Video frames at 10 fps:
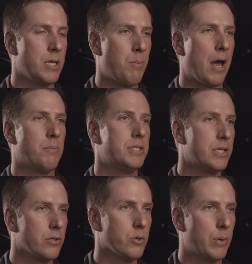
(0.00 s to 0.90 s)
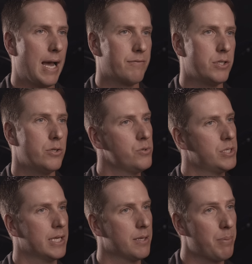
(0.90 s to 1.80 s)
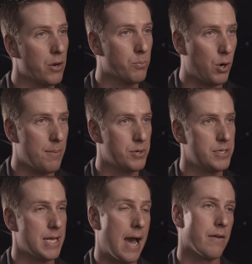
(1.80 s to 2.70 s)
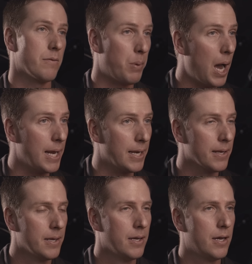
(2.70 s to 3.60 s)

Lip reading: the amount of material we have to use to get the pedal properties out of the bike.